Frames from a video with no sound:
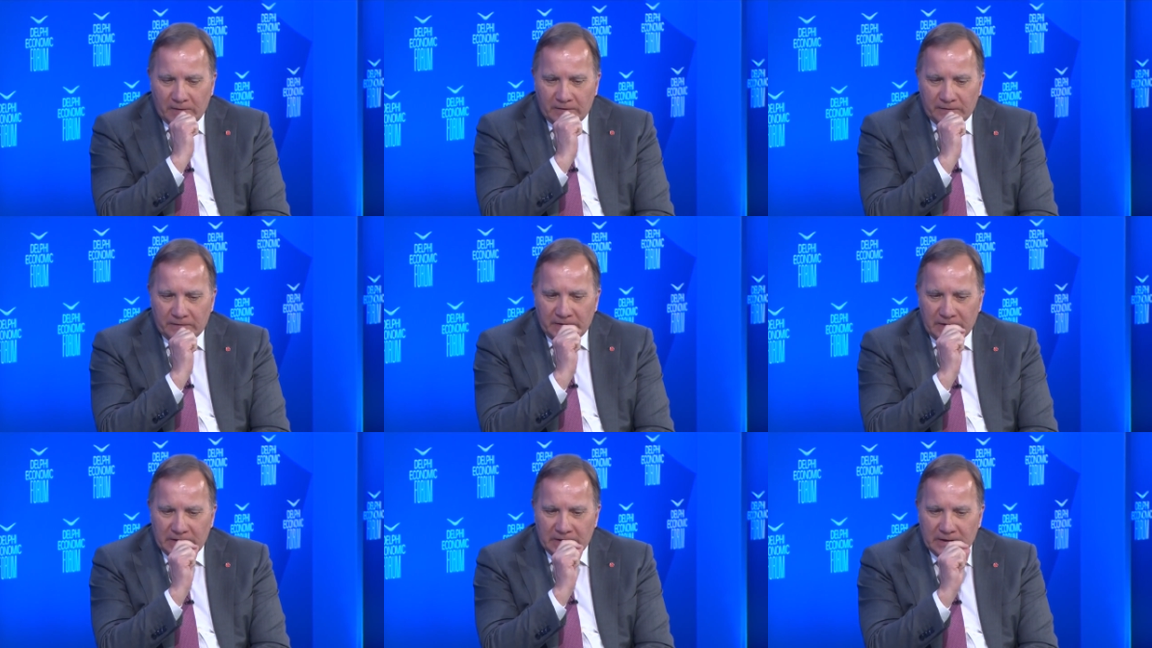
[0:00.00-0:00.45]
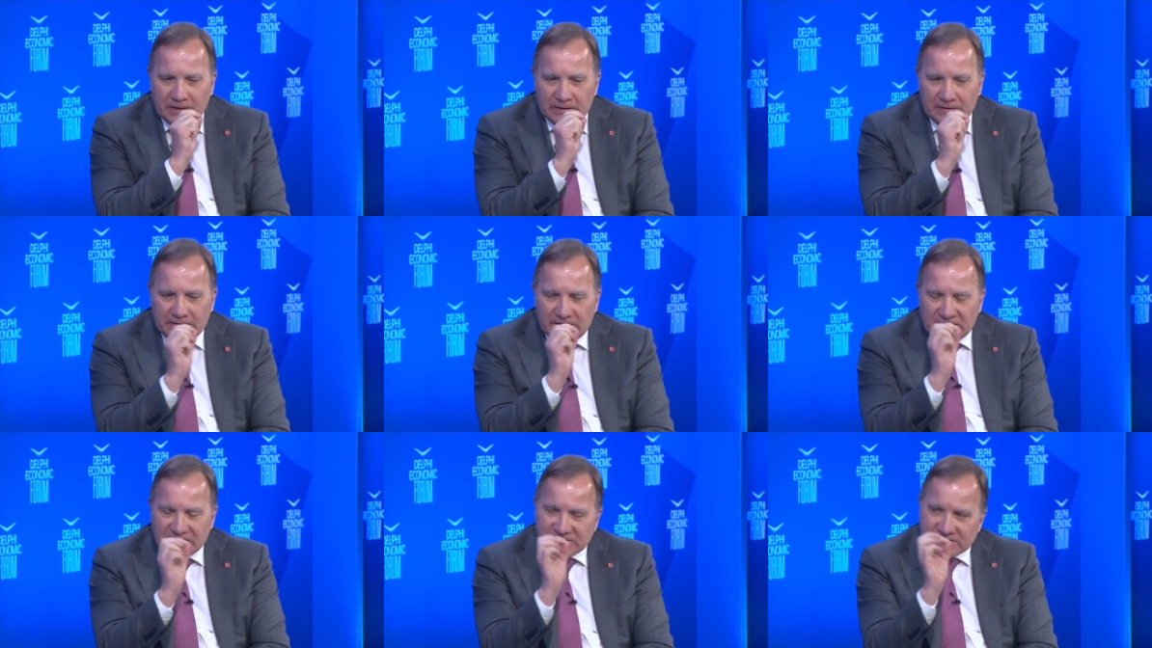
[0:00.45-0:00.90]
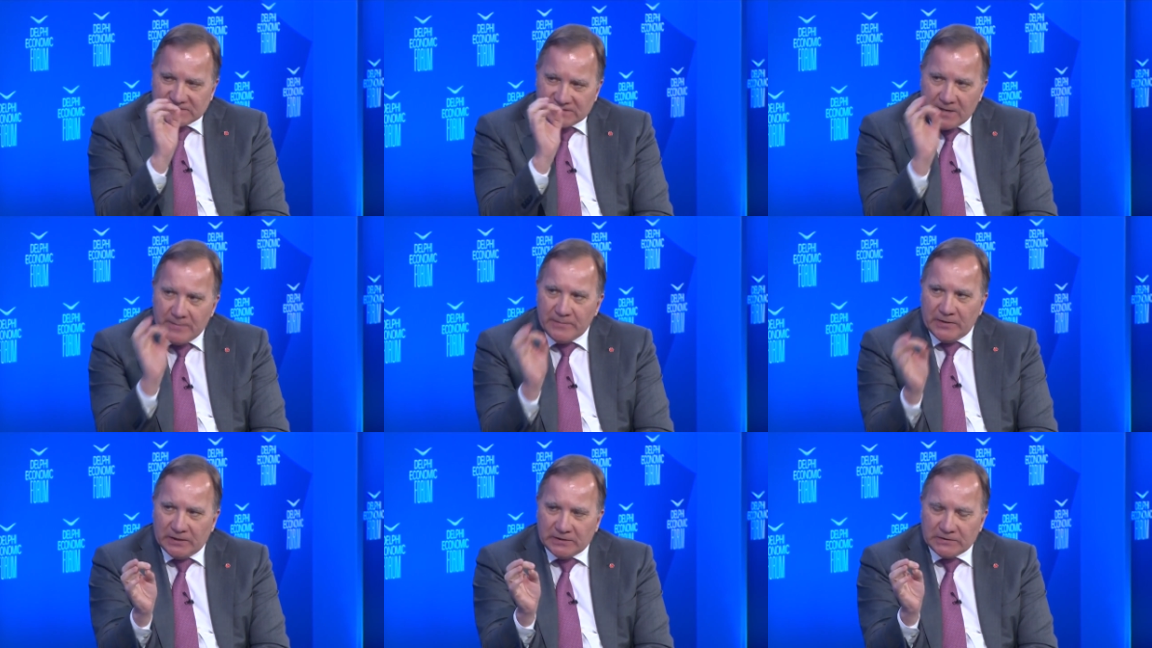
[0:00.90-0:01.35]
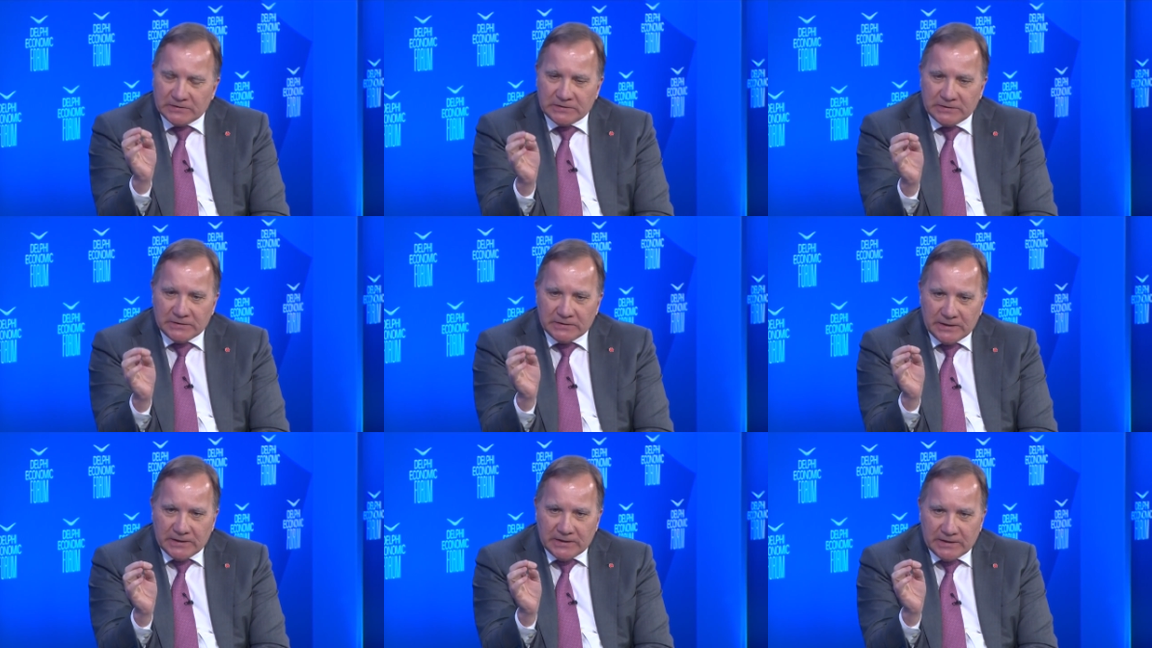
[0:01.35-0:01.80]
this
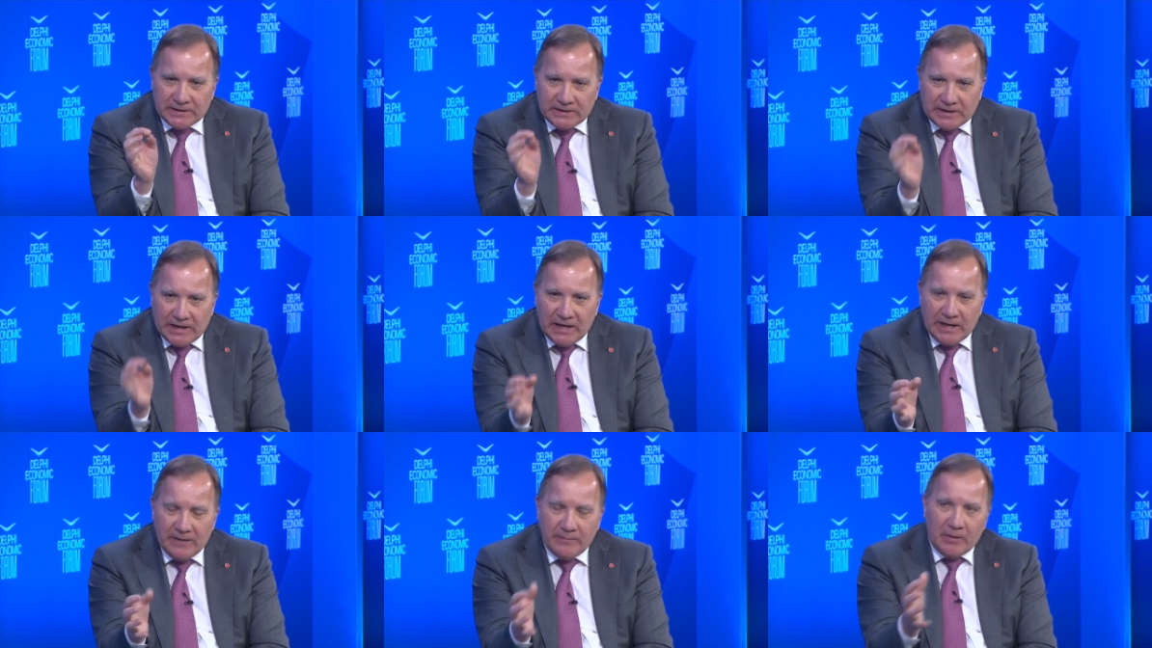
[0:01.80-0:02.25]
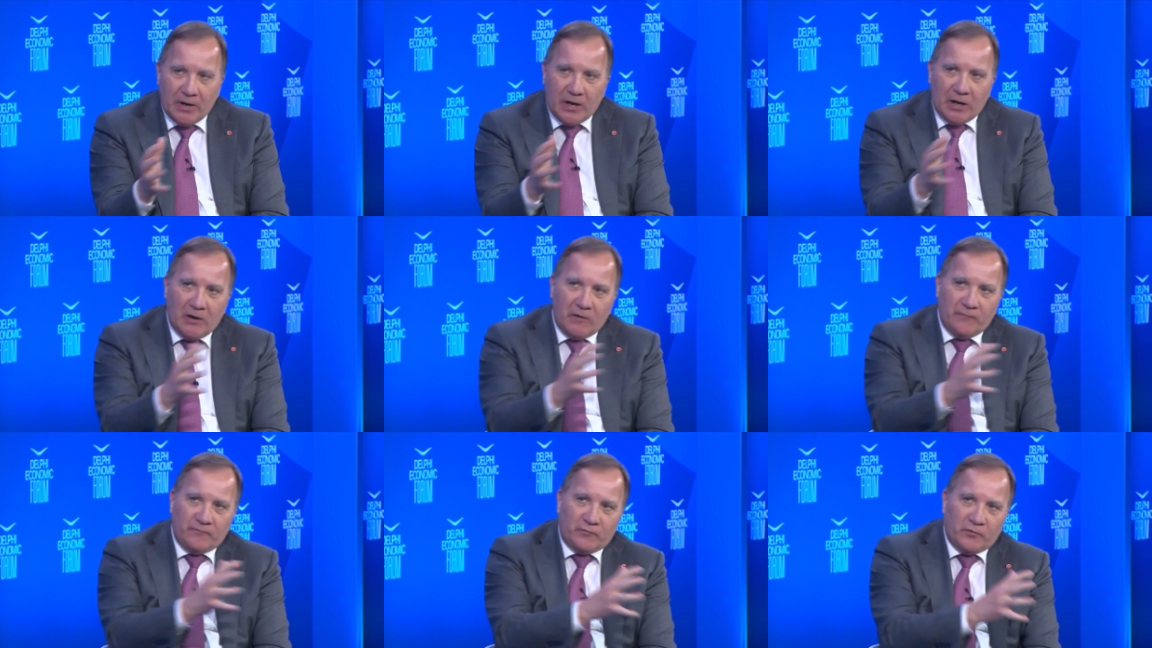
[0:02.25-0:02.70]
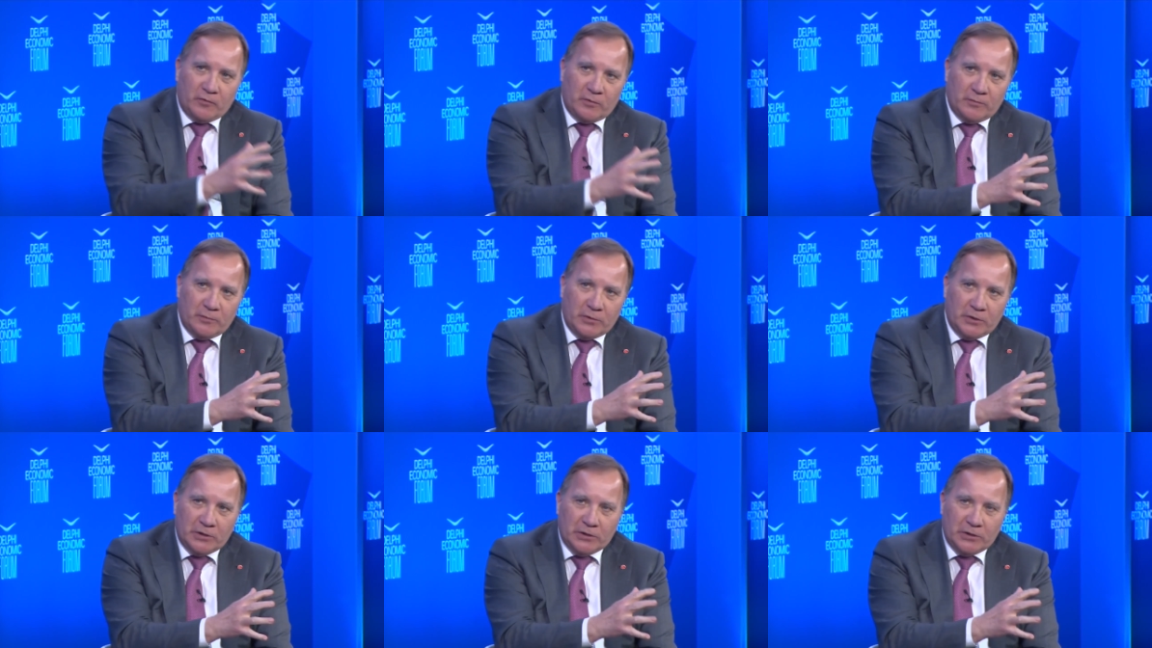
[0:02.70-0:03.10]
summit came out from,